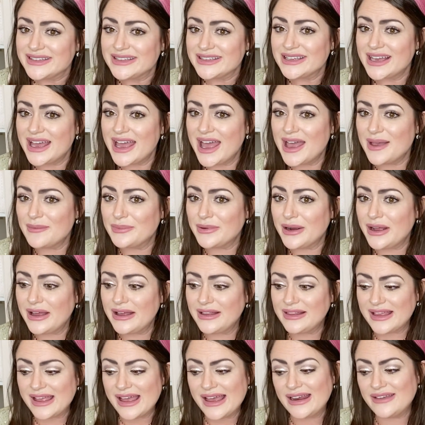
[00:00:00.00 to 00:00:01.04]
I brought
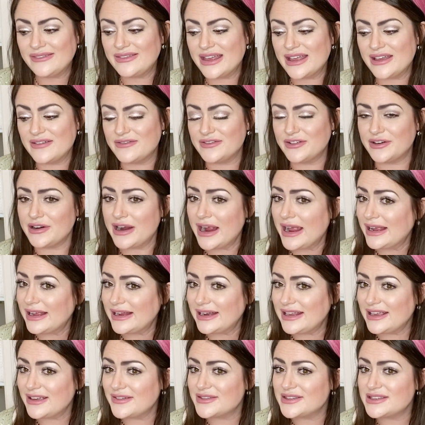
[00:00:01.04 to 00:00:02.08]
kind of like a
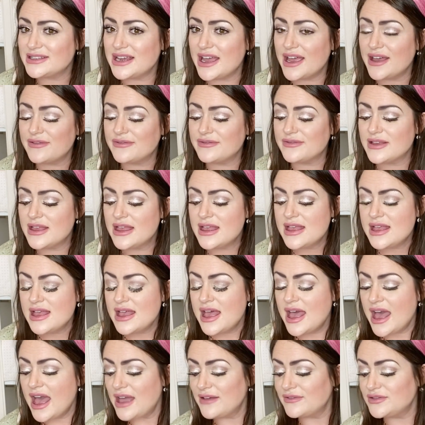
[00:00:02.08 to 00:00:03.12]
variety of stuff.
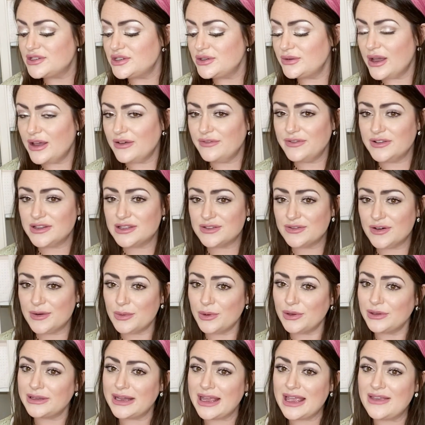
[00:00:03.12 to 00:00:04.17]
I have 2 outfits from
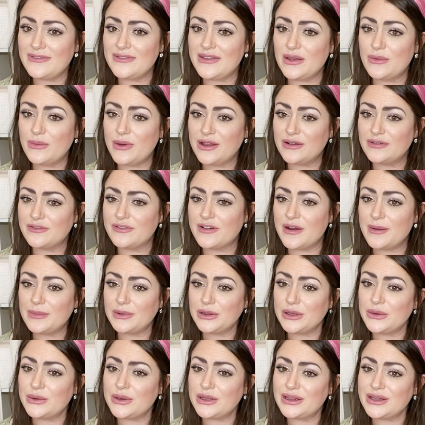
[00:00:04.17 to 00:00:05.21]
Old Navy, one from
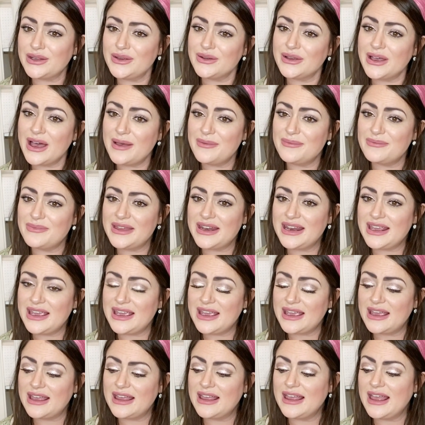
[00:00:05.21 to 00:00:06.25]
Lou & Lou
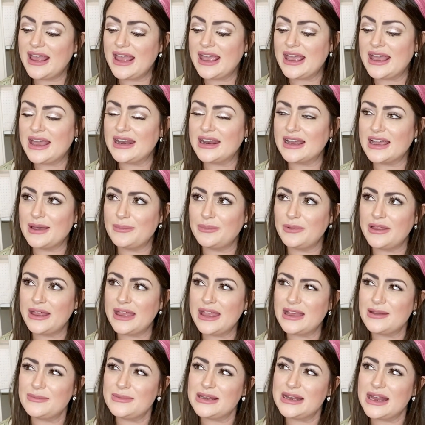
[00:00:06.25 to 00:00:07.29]
Company, and a couple
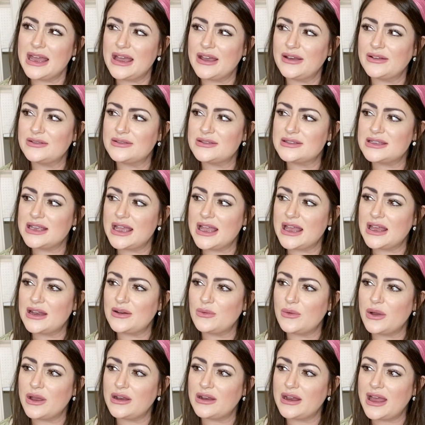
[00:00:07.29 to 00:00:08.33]
hand-me-downs, and
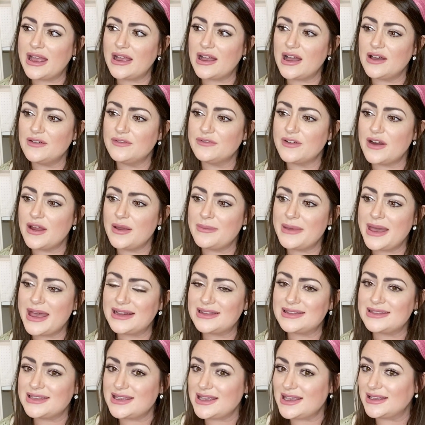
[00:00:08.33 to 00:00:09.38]
one I got from
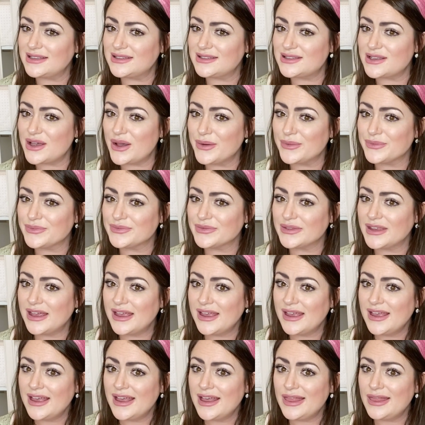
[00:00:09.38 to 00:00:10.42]
Etsy. So
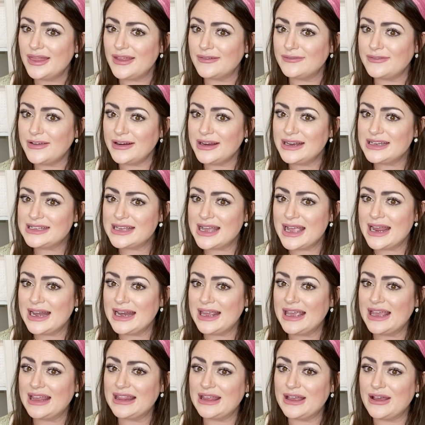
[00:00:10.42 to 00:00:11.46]
they're very
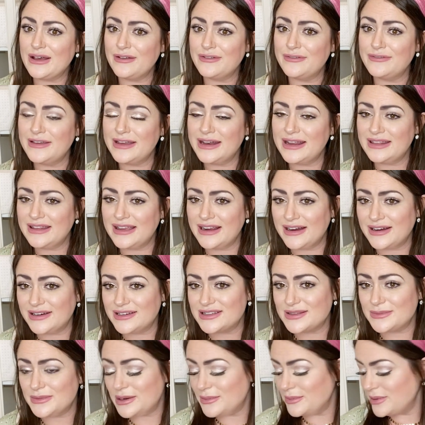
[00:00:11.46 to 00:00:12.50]
tiny and they all fit in there, so
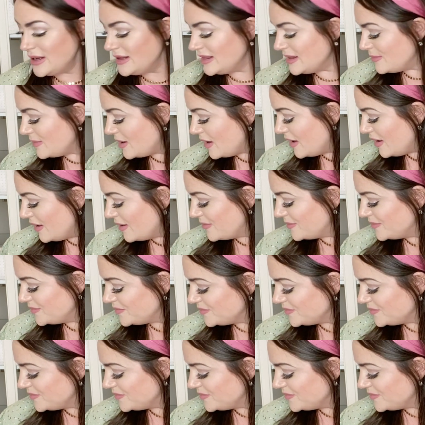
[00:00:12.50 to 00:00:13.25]
I'm gonna bring them all.